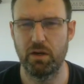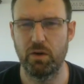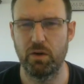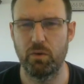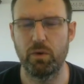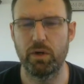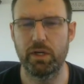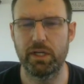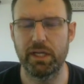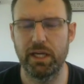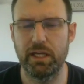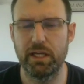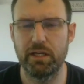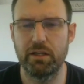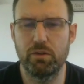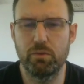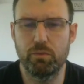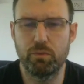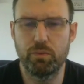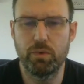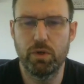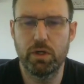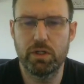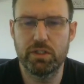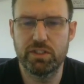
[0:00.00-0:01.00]
Where can the
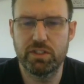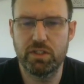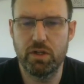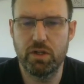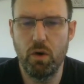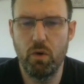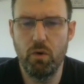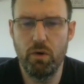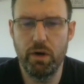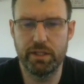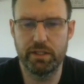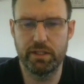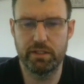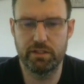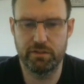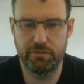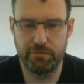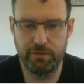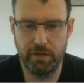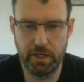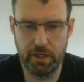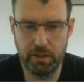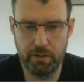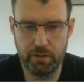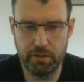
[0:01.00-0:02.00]
rooks go on this
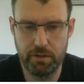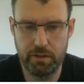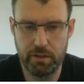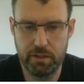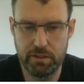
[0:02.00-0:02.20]
file?